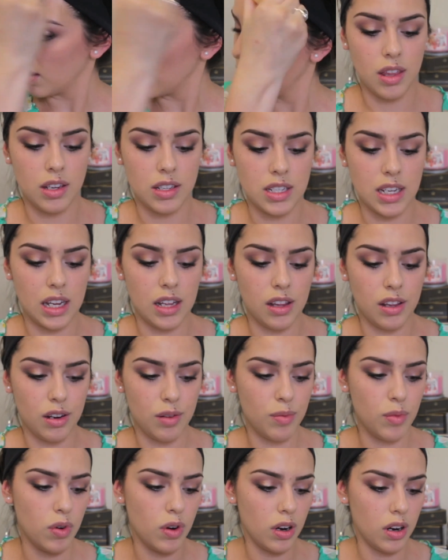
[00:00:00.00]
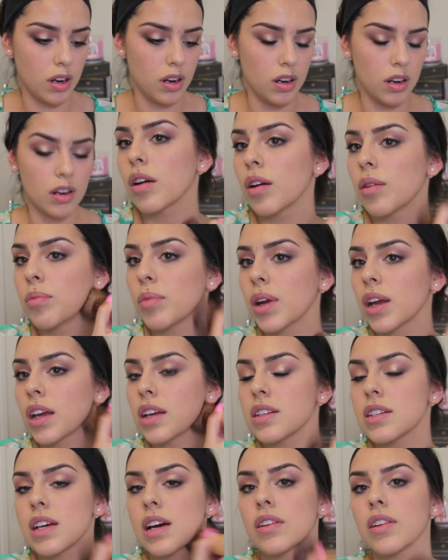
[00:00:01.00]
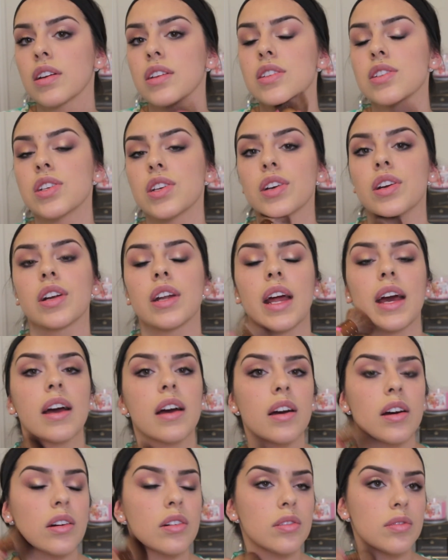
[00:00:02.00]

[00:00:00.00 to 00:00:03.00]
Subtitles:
And take a little more and bring it down onto your neck.